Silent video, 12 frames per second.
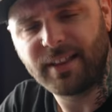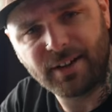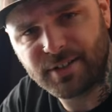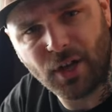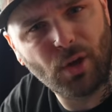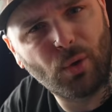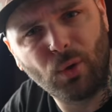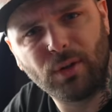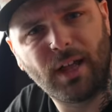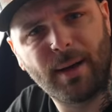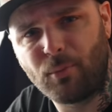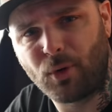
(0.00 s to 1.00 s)
There's a
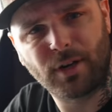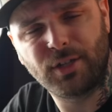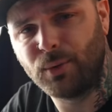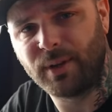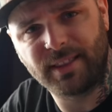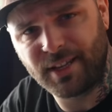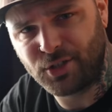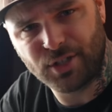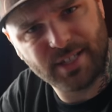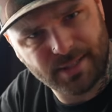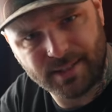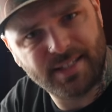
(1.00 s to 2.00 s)
whole lot more to it than
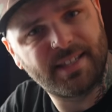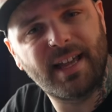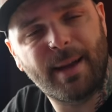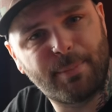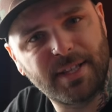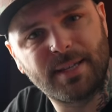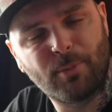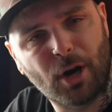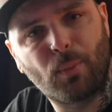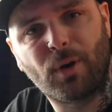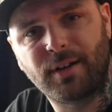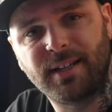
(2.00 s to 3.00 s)
just slapping some
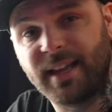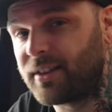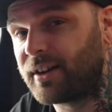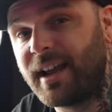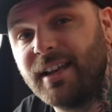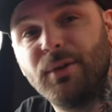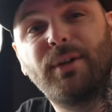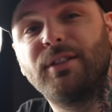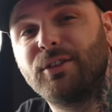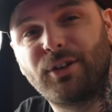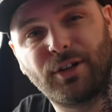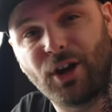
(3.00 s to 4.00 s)
artwork together. And you
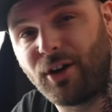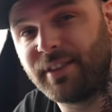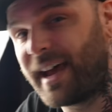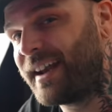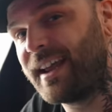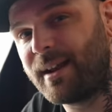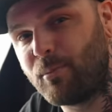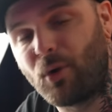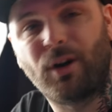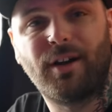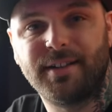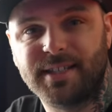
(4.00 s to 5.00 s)
can learn all that and
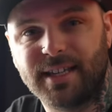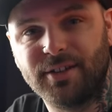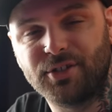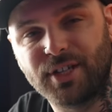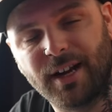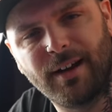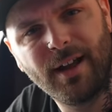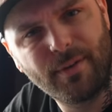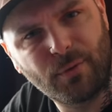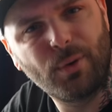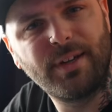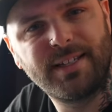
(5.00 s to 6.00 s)
more on Skillshare
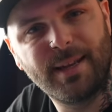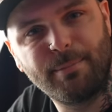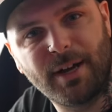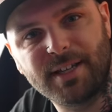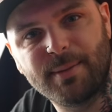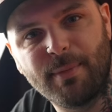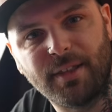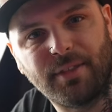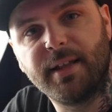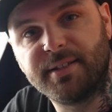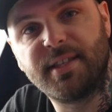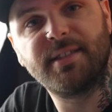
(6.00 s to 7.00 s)
for only 10 bucks a
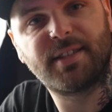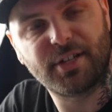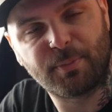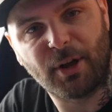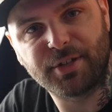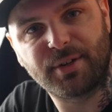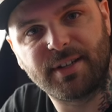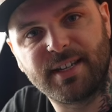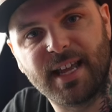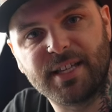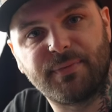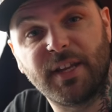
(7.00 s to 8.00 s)
month. And since they're sponsoring
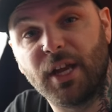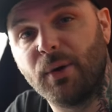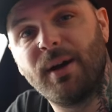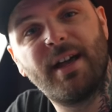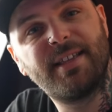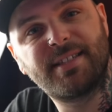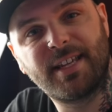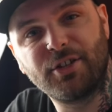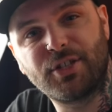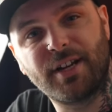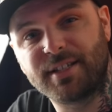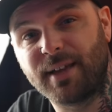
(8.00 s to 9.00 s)
today's video,
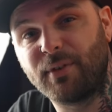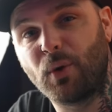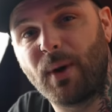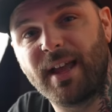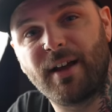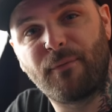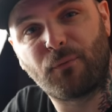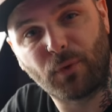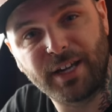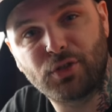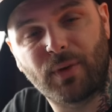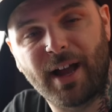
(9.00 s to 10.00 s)
Skillshare is giving away a
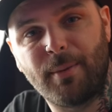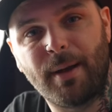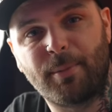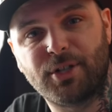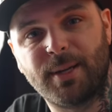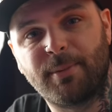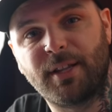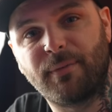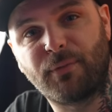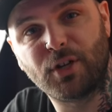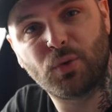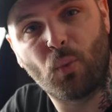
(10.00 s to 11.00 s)
free trial membership to
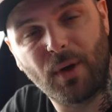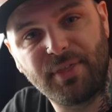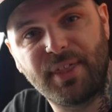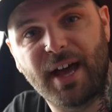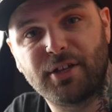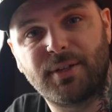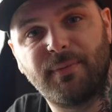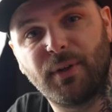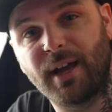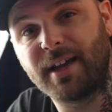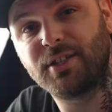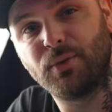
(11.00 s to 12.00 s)
the first 1,000 of you
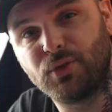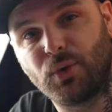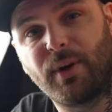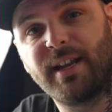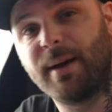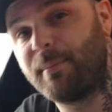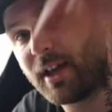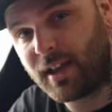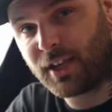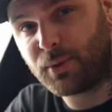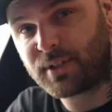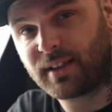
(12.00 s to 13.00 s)
guys who join up
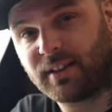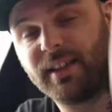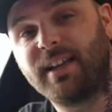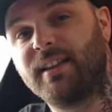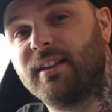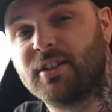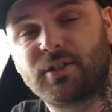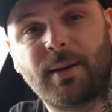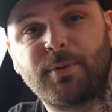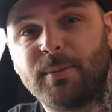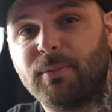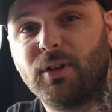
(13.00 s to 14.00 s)
using the link in the
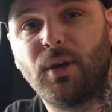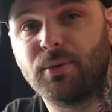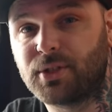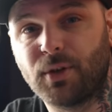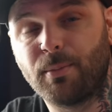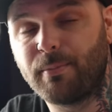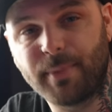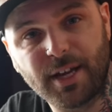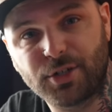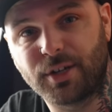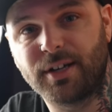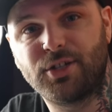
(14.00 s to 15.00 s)
description below. So
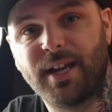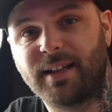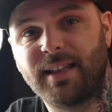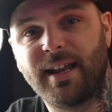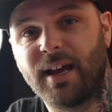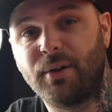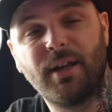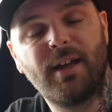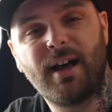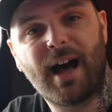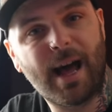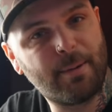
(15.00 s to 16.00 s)
make sure to check that out.
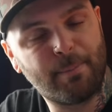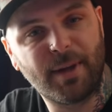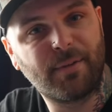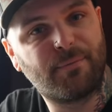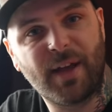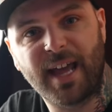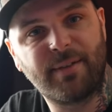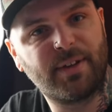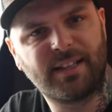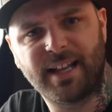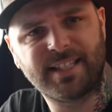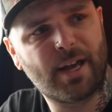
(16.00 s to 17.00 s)
I'm a big fan of
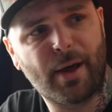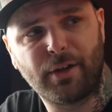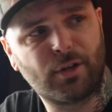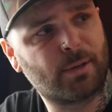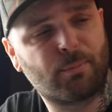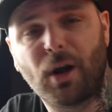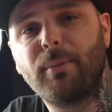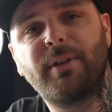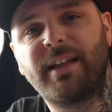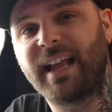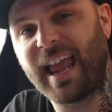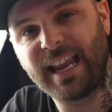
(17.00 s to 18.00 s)
it. That's how I learned
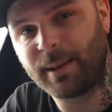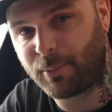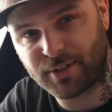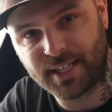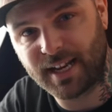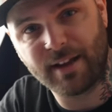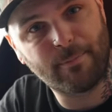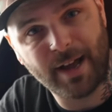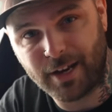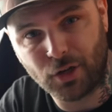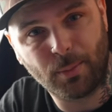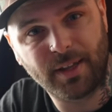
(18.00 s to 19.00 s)
probably like 80% of
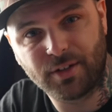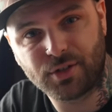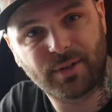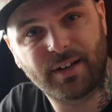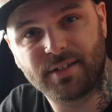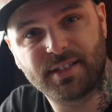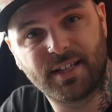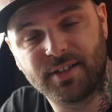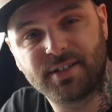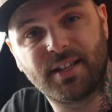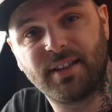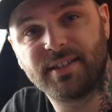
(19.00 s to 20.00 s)
my Adobe Illustrator
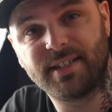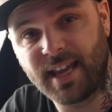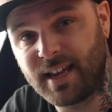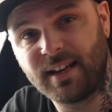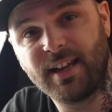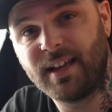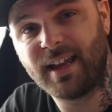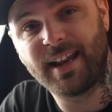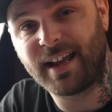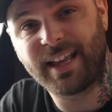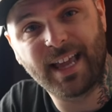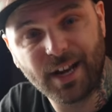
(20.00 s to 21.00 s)
skills to this date,
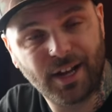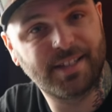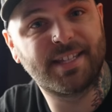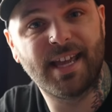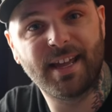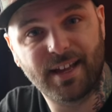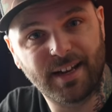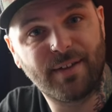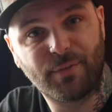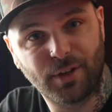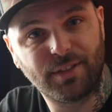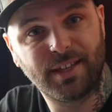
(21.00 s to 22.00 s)
and I cannot say
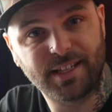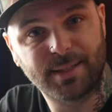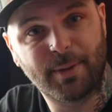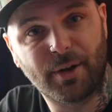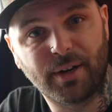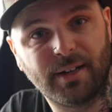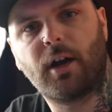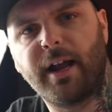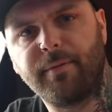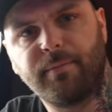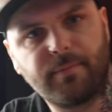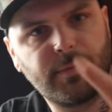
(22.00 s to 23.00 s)
enough good things about it. All
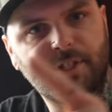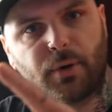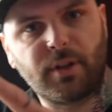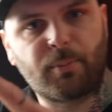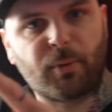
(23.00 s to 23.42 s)
right, let's go to the